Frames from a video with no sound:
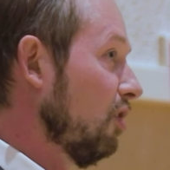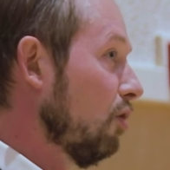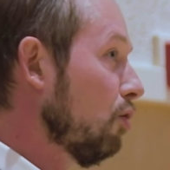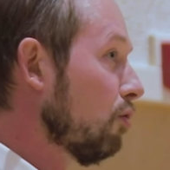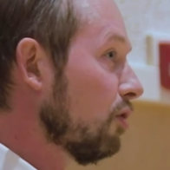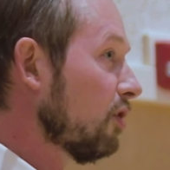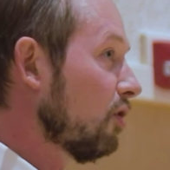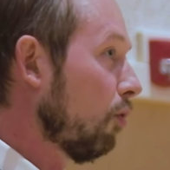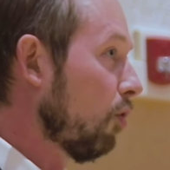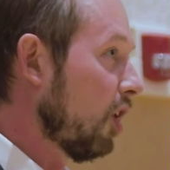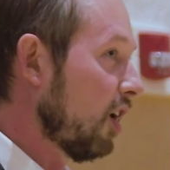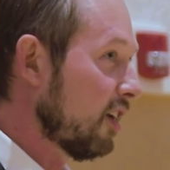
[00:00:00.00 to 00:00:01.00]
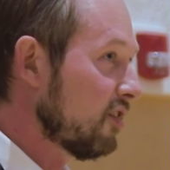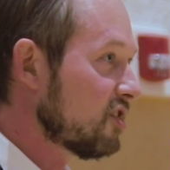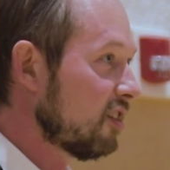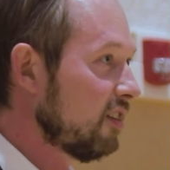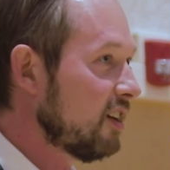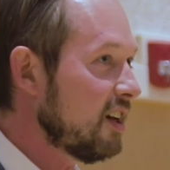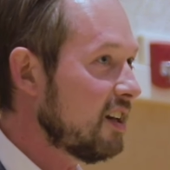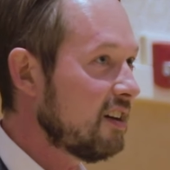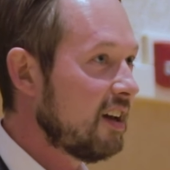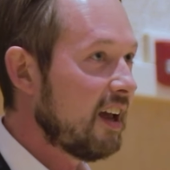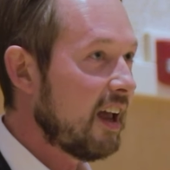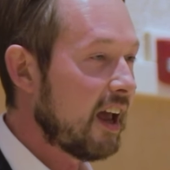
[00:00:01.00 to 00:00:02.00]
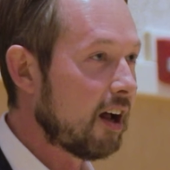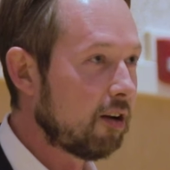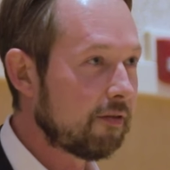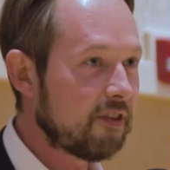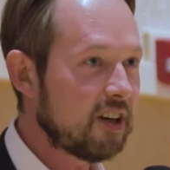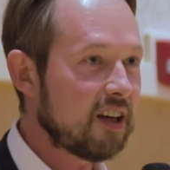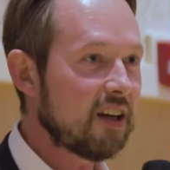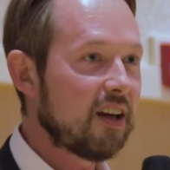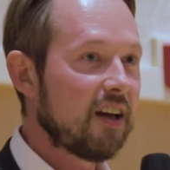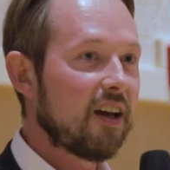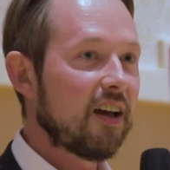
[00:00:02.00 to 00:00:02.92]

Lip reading: who could go on to lead healthy